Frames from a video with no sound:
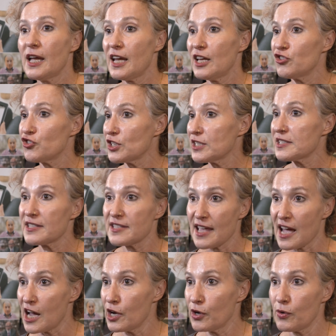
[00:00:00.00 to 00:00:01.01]
And just
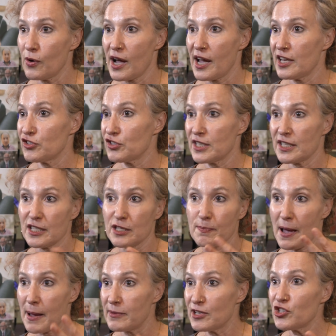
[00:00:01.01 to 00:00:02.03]
now, I
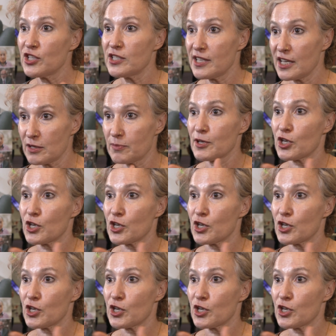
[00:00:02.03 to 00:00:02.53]
didn't publish it yet